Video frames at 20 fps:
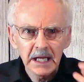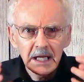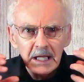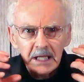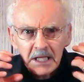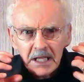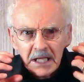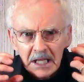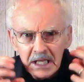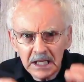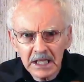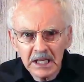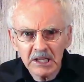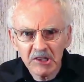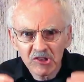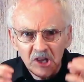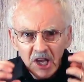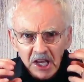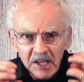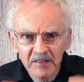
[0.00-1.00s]
let
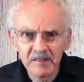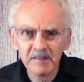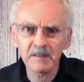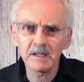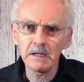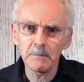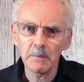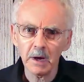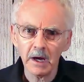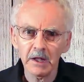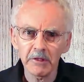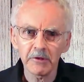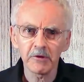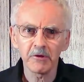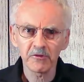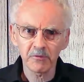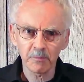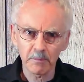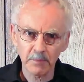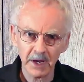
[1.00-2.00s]
each esteem
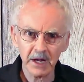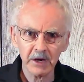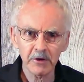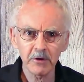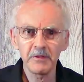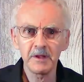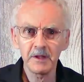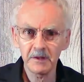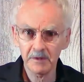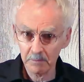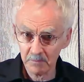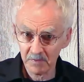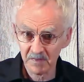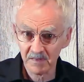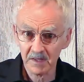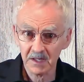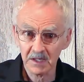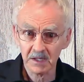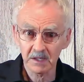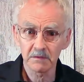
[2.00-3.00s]
others better than
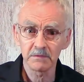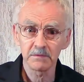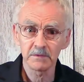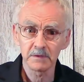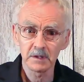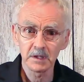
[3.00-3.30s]
themselves.